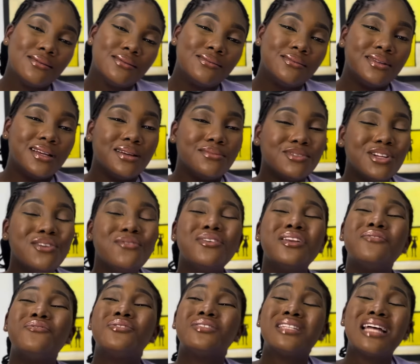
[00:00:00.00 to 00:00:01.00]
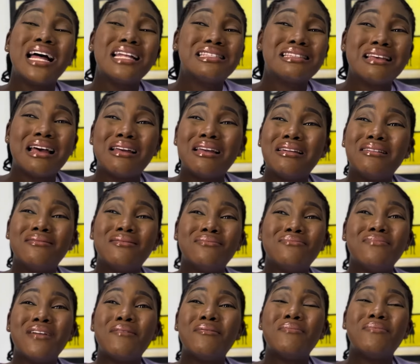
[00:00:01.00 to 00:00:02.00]
Then even if you start,
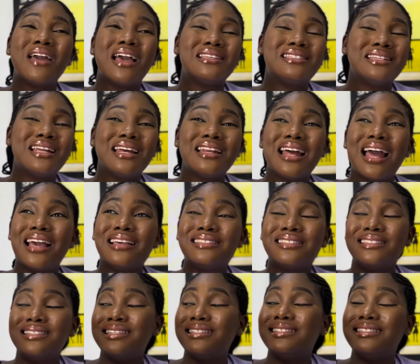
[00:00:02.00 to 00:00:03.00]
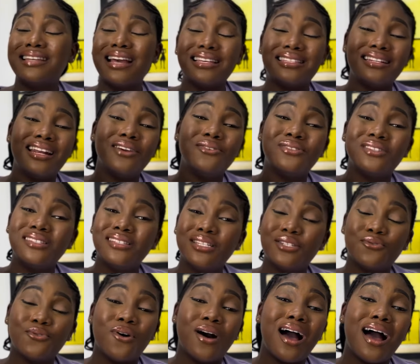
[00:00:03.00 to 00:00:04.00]
my baby, I started using this
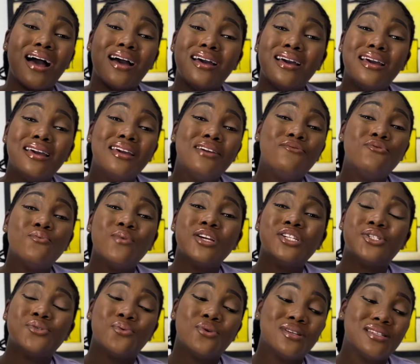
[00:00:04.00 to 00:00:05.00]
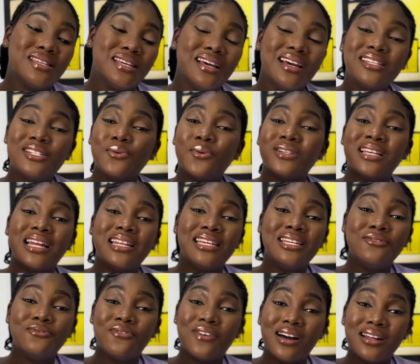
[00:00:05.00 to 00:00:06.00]
for her even when she was an
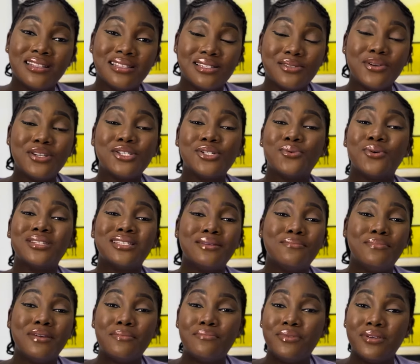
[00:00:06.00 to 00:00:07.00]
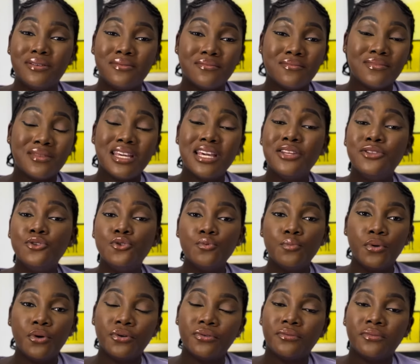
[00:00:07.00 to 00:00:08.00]
infant, when she was a baby, a
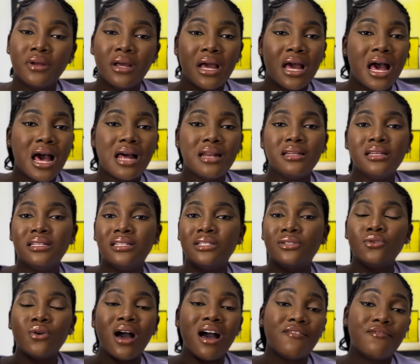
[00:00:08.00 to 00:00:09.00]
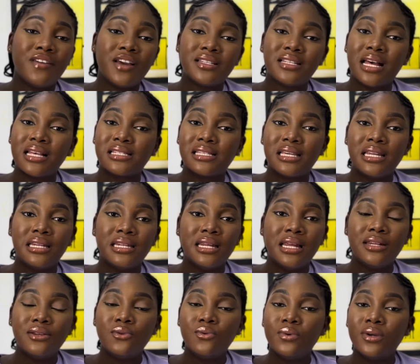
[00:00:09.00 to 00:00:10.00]
newborn, and it did not affect her skin in
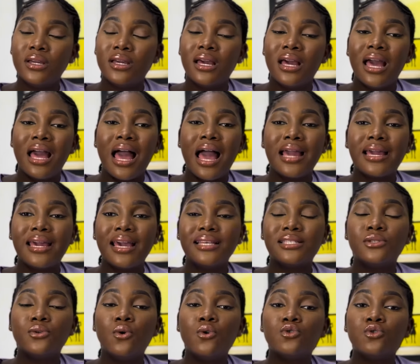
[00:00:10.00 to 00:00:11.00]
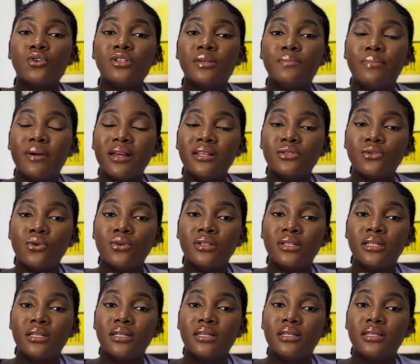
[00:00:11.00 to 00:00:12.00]
any way. I guess it also depends on
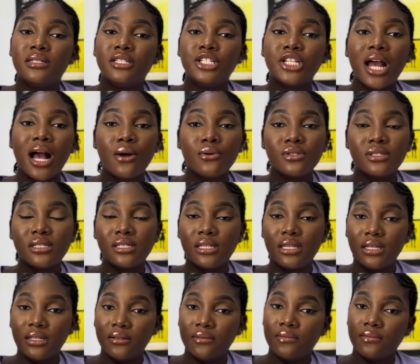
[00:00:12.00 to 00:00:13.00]
the child's skin.